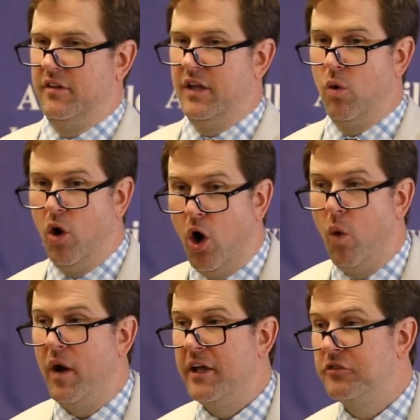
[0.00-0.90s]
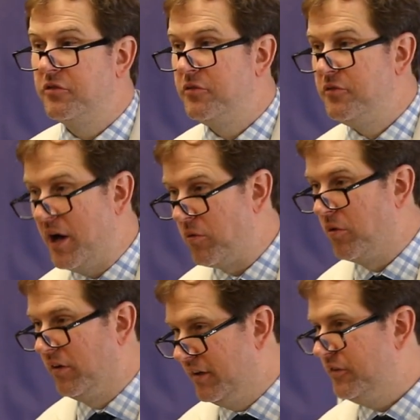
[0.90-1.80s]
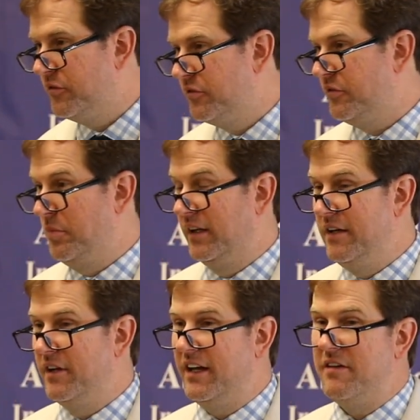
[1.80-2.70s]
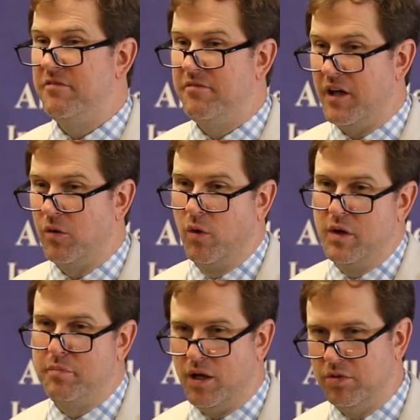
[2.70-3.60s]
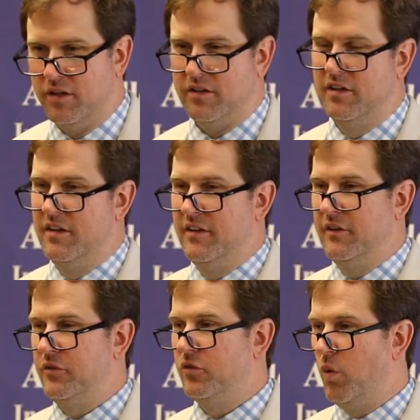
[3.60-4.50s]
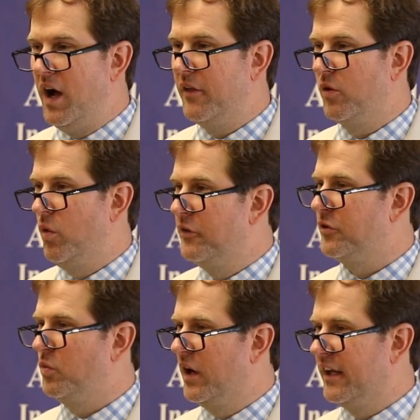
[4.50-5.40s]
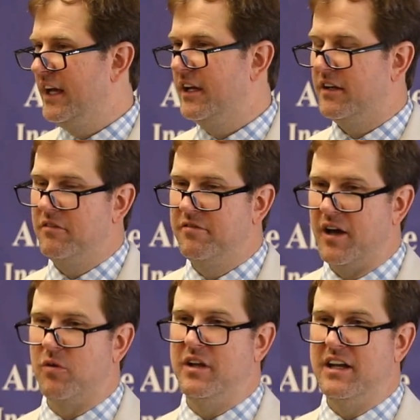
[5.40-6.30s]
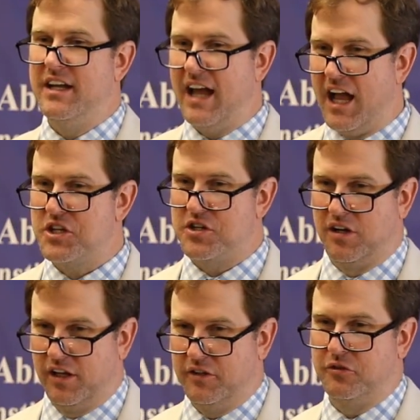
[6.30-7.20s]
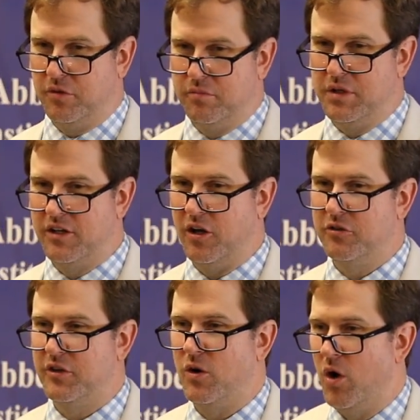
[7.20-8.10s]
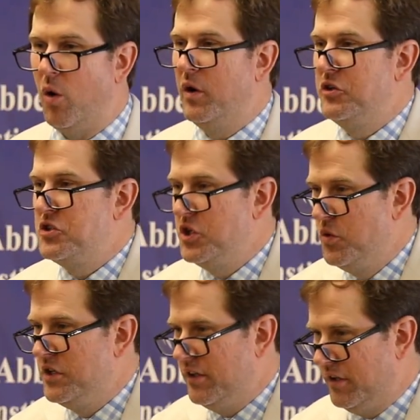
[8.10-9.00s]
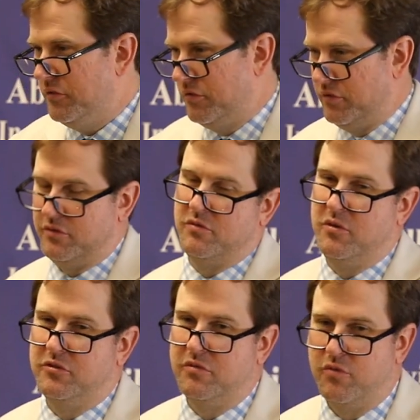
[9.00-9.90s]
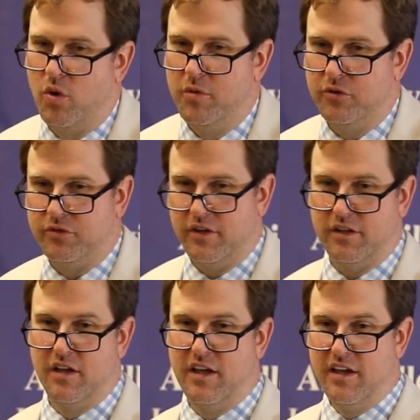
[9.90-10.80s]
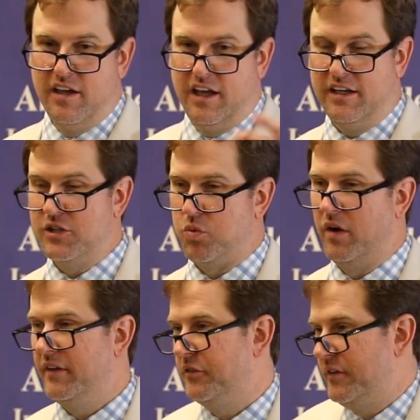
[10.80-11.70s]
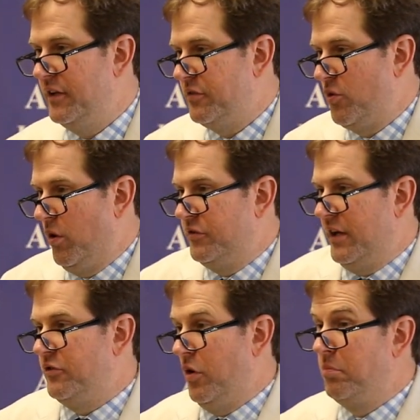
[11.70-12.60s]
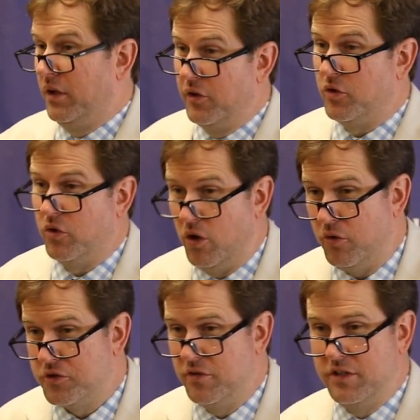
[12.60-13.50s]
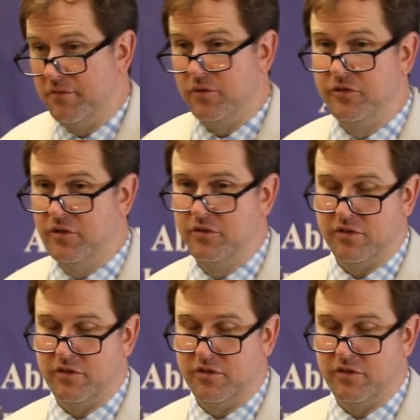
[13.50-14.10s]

They were always Federalists, believing in a federal republic. This is why there wasn't really a Confederate nationalism, because they were always Unionists, first and foremost. And each one of these states, of course, had its own political culture and differences.